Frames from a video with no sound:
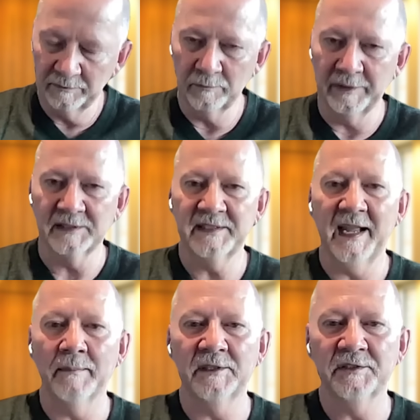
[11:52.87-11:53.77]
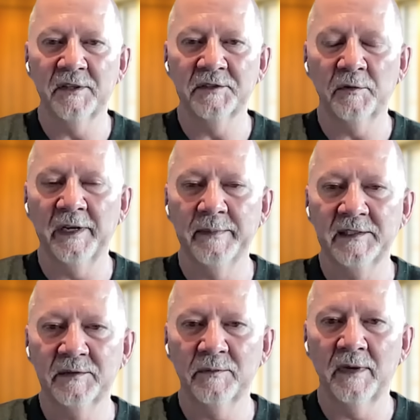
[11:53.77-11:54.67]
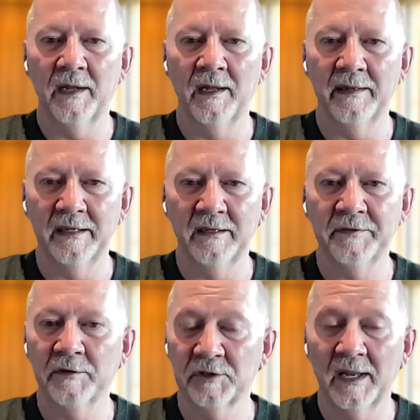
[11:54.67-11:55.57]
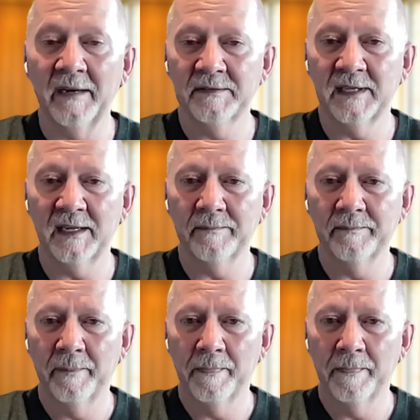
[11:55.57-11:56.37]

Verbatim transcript: reestablish those agreements uh, in a future lifetime.